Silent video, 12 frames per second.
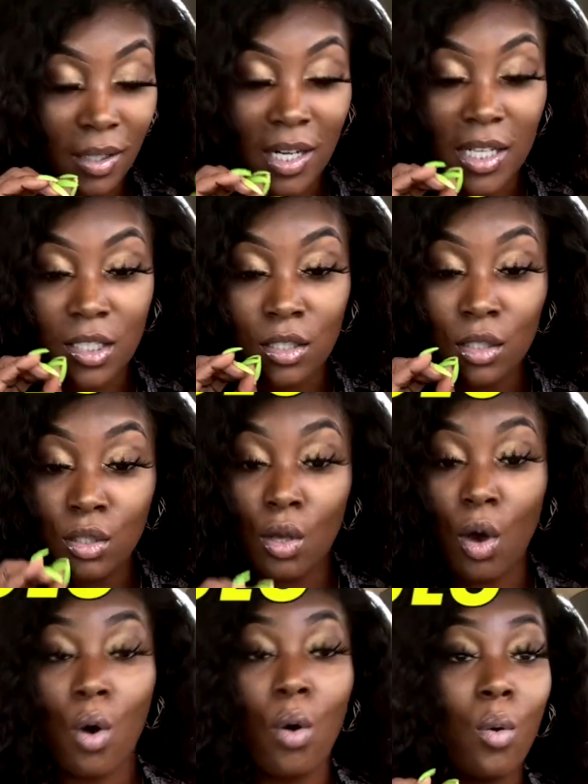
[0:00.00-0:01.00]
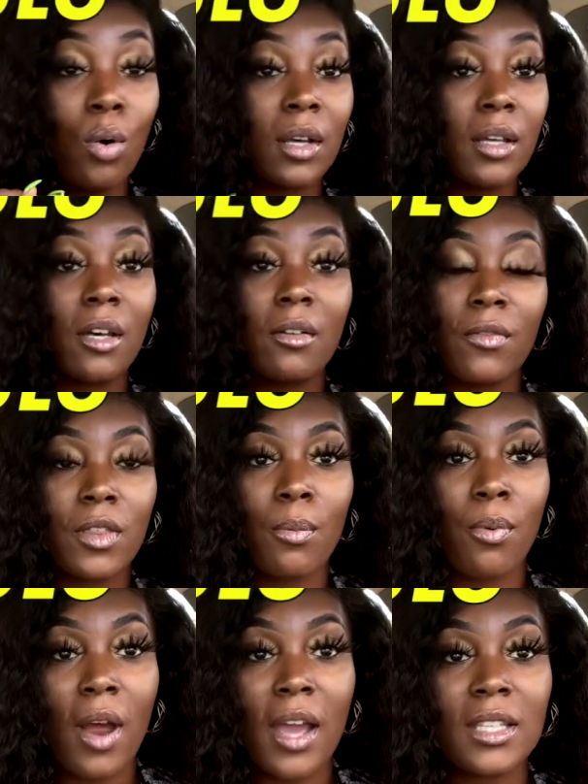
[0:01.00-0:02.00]
is so good for the
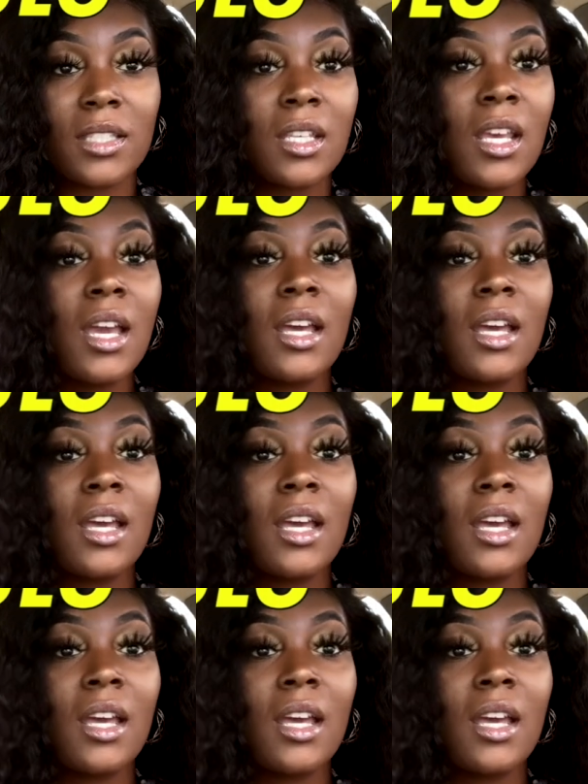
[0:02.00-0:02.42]
price.